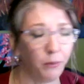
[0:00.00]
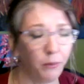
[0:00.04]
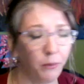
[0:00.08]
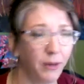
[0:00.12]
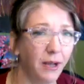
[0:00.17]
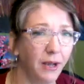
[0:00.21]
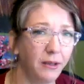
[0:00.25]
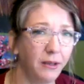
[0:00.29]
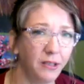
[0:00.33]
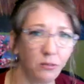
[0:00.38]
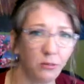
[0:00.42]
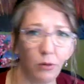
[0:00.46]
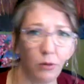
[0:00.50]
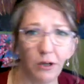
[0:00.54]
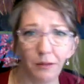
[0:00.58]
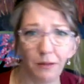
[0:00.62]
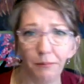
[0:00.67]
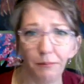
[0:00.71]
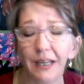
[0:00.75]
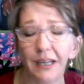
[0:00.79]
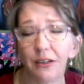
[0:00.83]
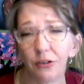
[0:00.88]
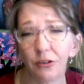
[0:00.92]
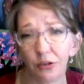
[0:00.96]
But I just wanted to
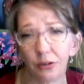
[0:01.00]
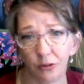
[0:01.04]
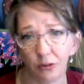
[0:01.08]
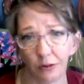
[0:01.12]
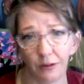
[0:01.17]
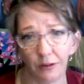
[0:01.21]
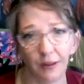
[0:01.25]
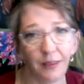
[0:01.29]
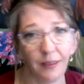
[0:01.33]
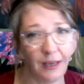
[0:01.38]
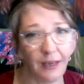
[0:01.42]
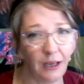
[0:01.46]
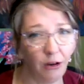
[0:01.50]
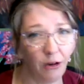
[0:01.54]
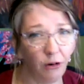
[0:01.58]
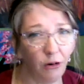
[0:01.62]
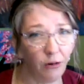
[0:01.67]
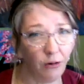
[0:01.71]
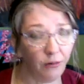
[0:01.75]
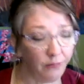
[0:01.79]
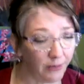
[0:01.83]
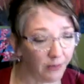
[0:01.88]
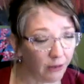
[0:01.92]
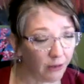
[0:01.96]
make sure that they
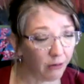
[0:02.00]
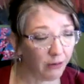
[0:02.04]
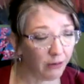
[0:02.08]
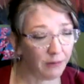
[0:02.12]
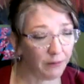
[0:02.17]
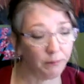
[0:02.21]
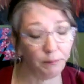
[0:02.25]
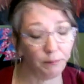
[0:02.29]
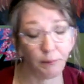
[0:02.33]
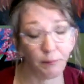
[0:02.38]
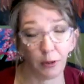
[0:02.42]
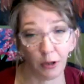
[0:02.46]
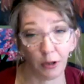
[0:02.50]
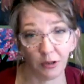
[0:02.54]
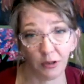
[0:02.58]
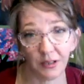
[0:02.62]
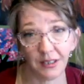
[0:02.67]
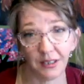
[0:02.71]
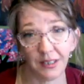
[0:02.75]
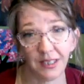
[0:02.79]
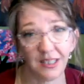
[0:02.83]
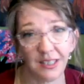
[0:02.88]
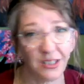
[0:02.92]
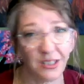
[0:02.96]
already
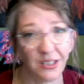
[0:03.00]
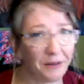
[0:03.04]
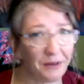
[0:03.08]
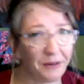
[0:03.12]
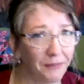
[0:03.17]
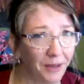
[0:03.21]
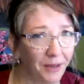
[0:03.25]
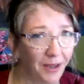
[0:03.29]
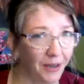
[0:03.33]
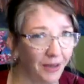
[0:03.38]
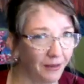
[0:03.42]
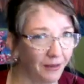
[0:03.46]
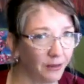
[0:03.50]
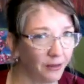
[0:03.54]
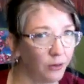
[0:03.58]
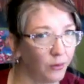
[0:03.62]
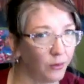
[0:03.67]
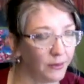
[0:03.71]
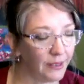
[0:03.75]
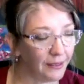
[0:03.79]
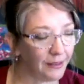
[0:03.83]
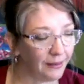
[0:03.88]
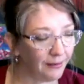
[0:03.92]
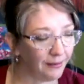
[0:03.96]
purchased it, so I'm not
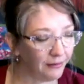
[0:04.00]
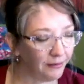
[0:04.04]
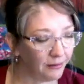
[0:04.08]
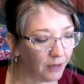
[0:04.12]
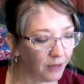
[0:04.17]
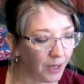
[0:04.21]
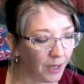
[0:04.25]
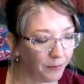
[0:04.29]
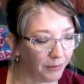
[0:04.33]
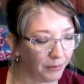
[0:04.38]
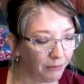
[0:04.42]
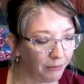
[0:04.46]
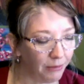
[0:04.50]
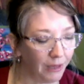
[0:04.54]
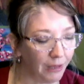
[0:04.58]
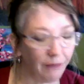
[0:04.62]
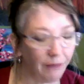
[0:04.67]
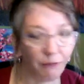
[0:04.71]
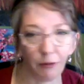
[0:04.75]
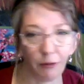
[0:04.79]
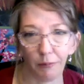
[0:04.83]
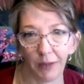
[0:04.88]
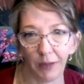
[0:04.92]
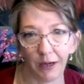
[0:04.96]
going against copyright
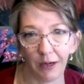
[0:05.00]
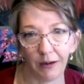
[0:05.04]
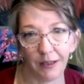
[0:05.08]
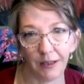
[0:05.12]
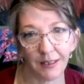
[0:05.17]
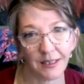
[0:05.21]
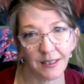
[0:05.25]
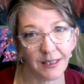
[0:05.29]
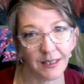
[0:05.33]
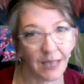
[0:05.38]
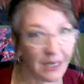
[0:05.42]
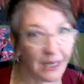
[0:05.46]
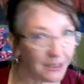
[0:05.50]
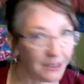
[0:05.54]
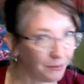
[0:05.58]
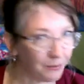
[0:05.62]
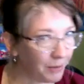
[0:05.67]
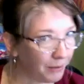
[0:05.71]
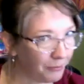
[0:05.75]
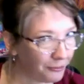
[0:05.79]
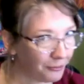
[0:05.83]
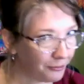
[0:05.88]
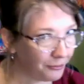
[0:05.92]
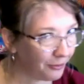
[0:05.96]
forbearance as a
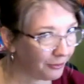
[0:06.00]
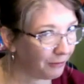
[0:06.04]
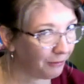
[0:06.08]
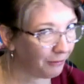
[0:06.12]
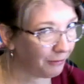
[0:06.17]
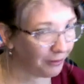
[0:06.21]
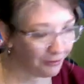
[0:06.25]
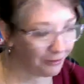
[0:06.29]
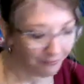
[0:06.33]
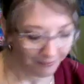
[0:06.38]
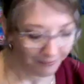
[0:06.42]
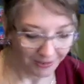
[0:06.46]
publisher. I want